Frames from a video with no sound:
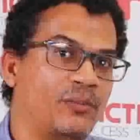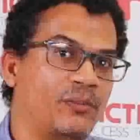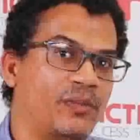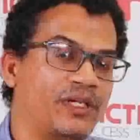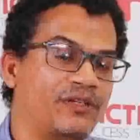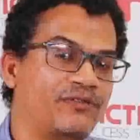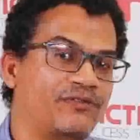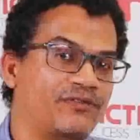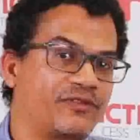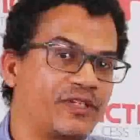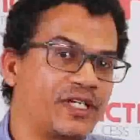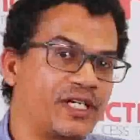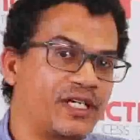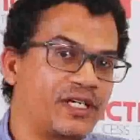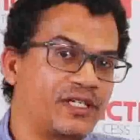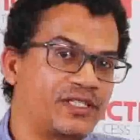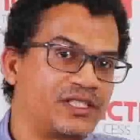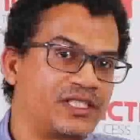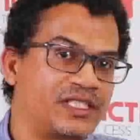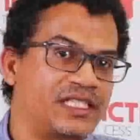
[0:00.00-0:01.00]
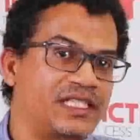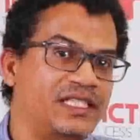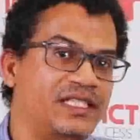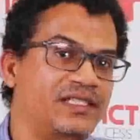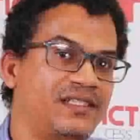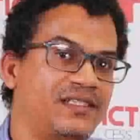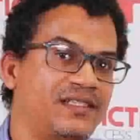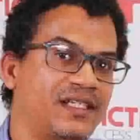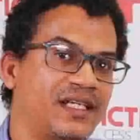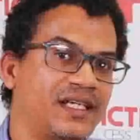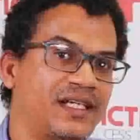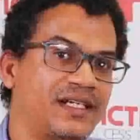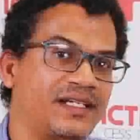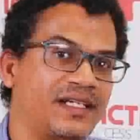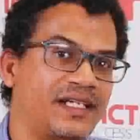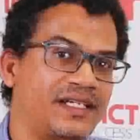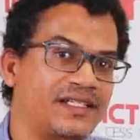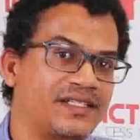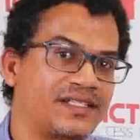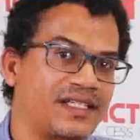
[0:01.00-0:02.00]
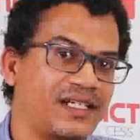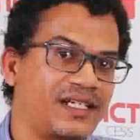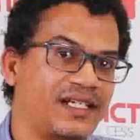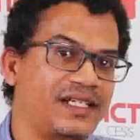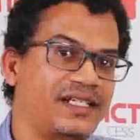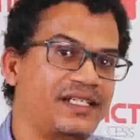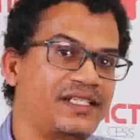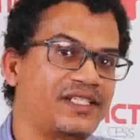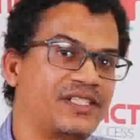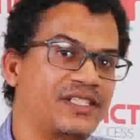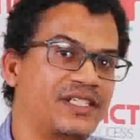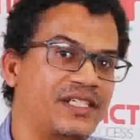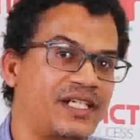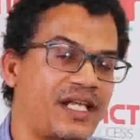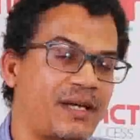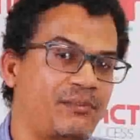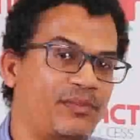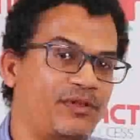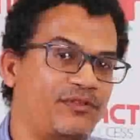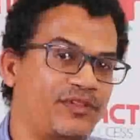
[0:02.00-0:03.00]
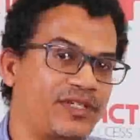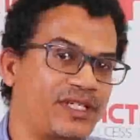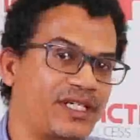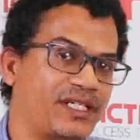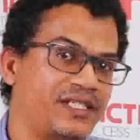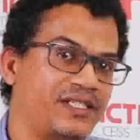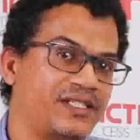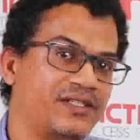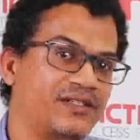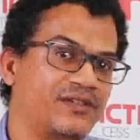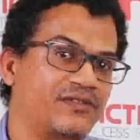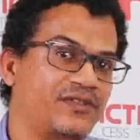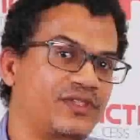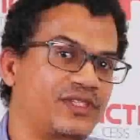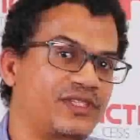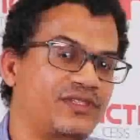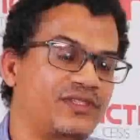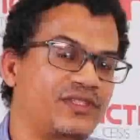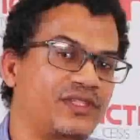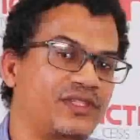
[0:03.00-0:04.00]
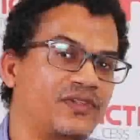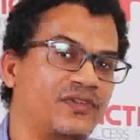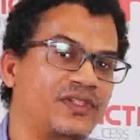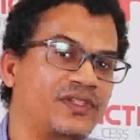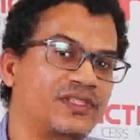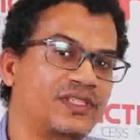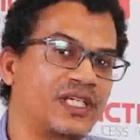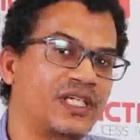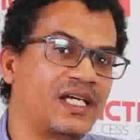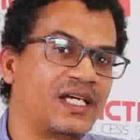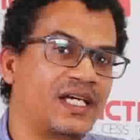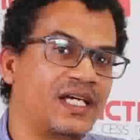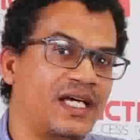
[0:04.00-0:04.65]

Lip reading: but have seen an escalation and amplification of these theories